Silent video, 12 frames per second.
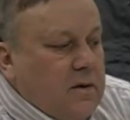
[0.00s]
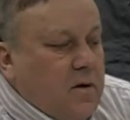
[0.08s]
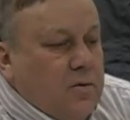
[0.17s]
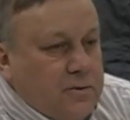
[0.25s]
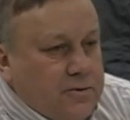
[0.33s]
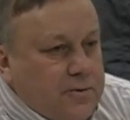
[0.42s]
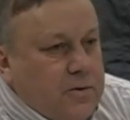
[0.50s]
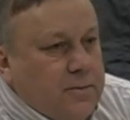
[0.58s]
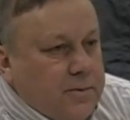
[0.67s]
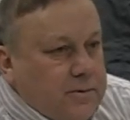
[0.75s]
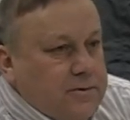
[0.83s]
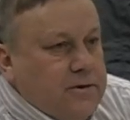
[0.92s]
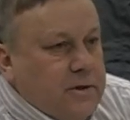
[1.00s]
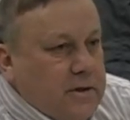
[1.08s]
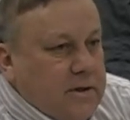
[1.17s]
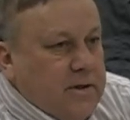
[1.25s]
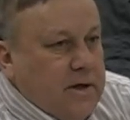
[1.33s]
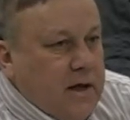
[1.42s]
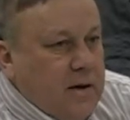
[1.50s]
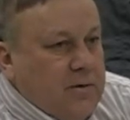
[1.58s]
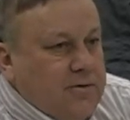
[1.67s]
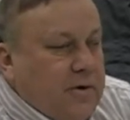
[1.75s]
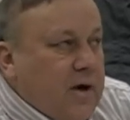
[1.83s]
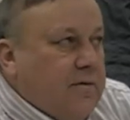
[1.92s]
older troopers. And I
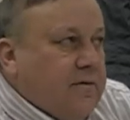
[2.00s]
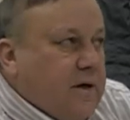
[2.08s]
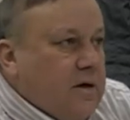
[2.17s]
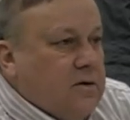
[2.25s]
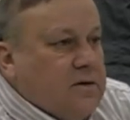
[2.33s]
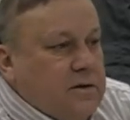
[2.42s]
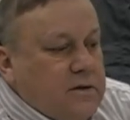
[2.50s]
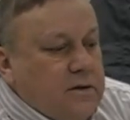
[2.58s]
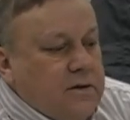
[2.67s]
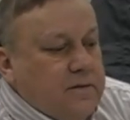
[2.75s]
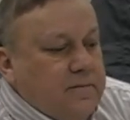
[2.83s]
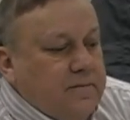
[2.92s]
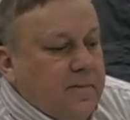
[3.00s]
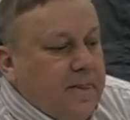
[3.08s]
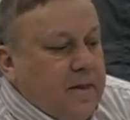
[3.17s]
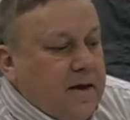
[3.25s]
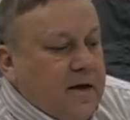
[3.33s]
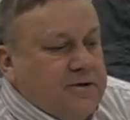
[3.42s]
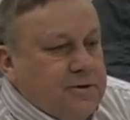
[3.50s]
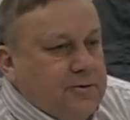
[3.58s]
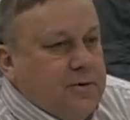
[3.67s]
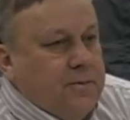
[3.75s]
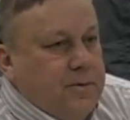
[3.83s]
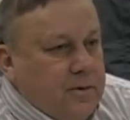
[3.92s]
would drive to Elkton and catch a
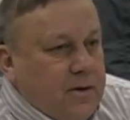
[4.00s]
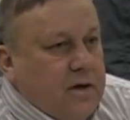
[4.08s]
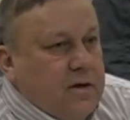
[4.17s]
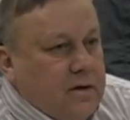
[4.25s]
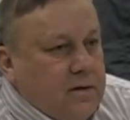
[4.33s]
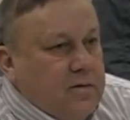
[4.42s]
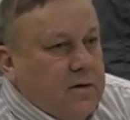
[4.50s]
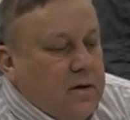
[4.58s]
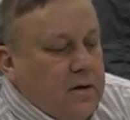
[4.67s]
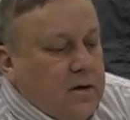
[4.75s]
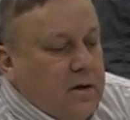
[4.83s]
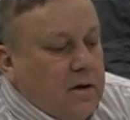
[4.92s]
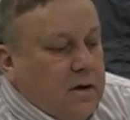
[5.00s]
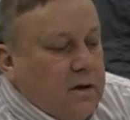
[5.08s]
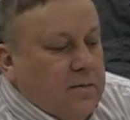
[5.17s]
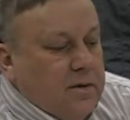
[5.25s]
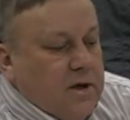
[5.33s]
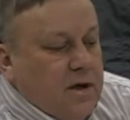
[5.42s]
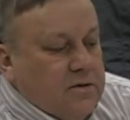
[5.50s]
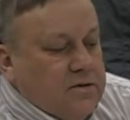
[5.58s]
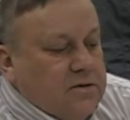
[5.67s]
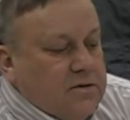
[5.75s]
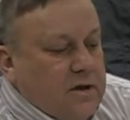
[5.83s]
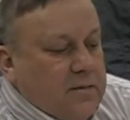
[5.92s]
trooper there, and because the
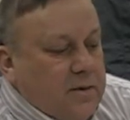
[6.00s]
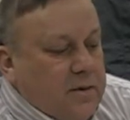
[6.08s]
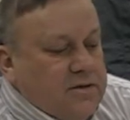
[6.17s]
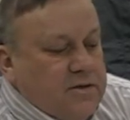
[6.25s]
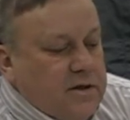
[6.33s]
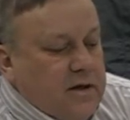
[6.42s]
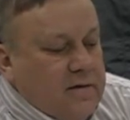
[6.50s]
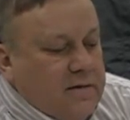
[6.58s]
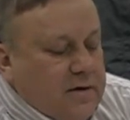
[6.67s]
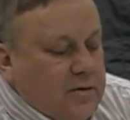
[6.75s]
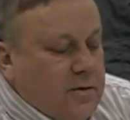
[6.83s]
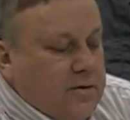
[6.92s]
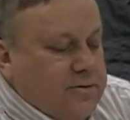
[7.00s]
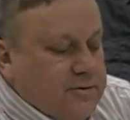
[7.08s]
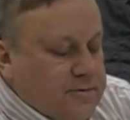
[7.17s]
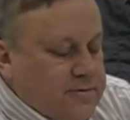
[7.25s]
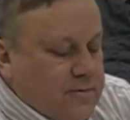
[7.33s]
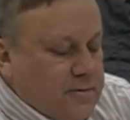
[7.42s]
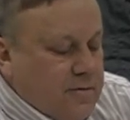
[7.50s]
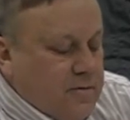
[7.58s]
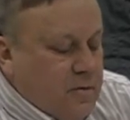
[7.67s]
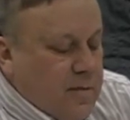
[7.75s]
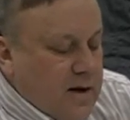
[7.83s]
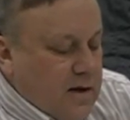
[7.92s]
state police didn't have any cruisers
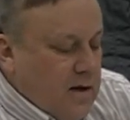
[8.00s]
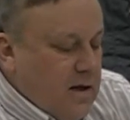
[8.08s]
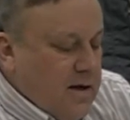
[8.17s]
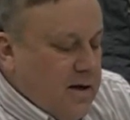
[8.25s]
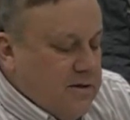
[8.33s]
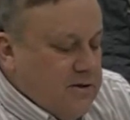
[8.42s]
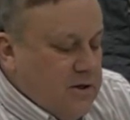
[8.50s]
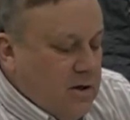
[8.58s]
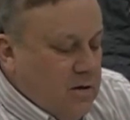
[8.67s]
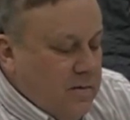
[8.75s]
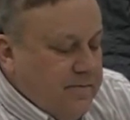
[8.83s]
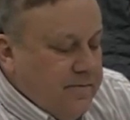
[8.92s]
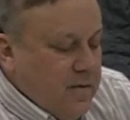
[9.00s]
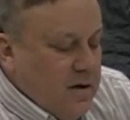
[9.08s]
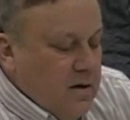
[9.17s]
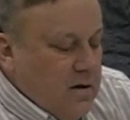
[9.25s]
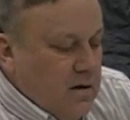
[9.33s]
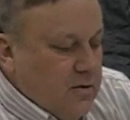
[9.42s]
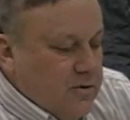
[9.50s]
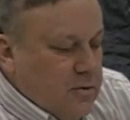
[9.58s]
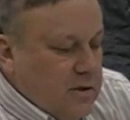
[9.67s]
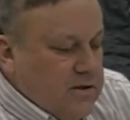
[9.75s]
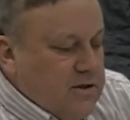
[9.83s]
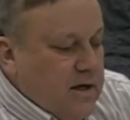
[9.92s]
for my class. So on the
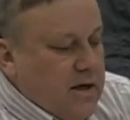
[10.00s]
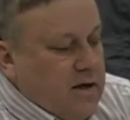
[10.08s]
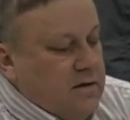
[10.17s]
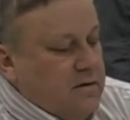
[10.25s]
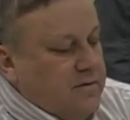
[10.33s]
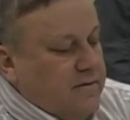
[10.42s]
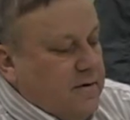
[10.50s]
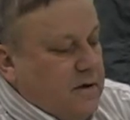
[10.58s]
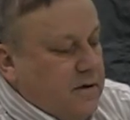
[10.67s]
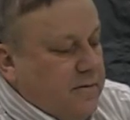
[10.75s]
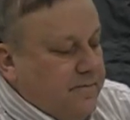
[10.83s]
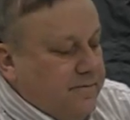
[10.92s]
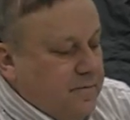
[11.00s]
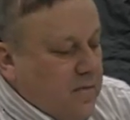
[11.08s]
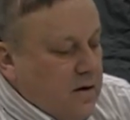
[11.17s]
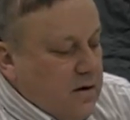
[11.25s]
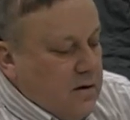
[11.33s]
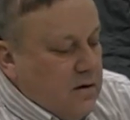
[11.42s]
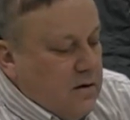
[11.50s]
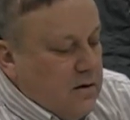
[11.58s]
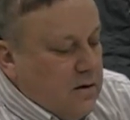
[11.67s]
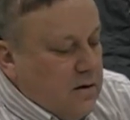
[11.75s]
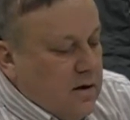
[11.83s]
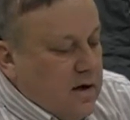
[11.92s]
22nd of
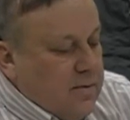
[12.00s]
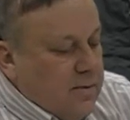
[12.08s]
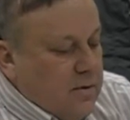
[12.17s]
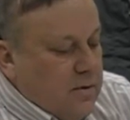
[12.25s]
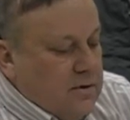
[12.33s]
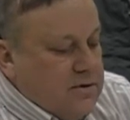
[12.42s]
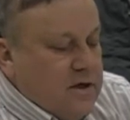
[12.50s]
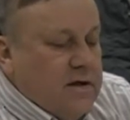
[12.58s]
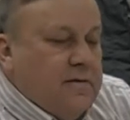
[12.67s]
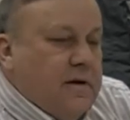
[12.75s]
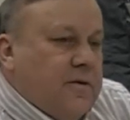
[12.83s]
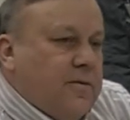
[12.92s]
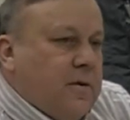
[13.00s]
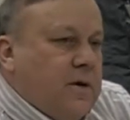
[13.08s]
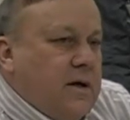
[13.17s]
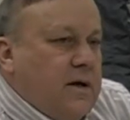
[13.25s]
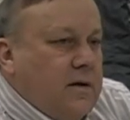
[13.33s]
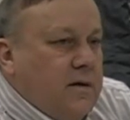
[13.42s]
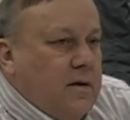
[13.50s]
April in 73,